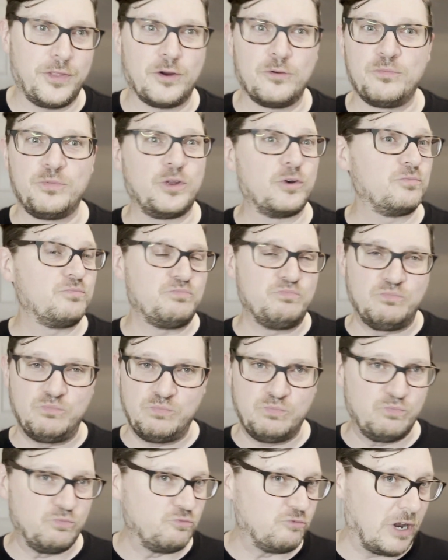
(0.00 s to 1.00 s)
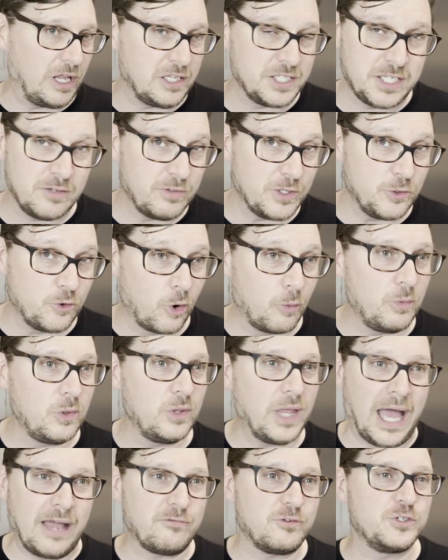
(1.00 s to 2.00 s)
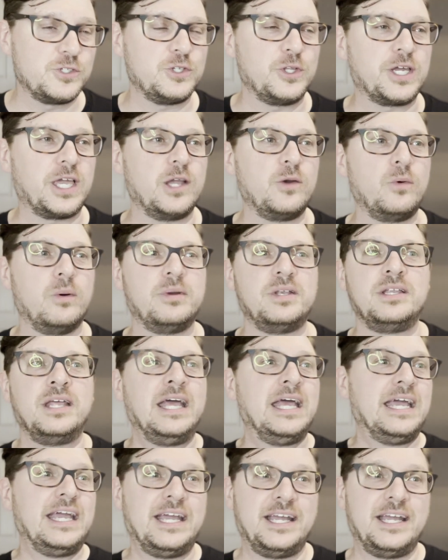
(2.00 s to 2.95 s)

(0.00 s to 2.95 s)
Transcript: They're, they're relatively normal, average looking women.